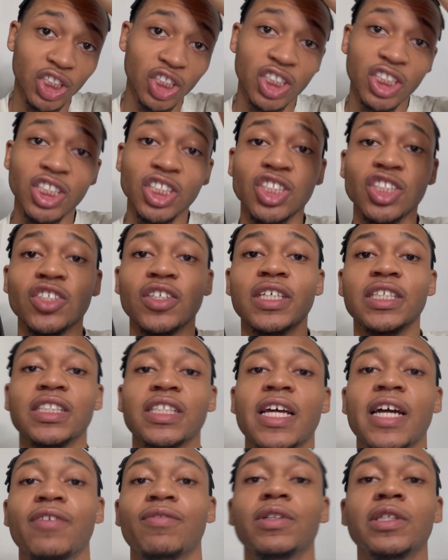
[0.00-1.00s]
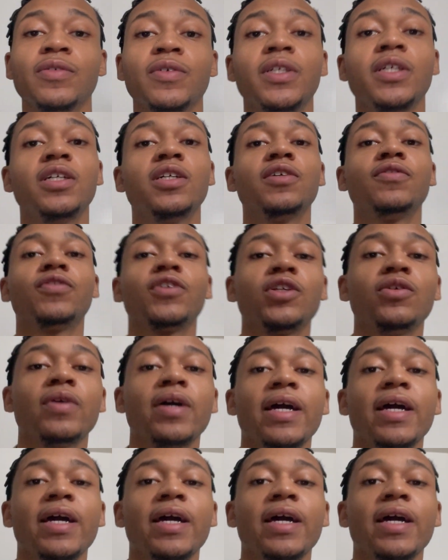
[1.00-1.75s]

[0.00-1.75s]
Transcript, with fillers: Ginger is like really, really good for you.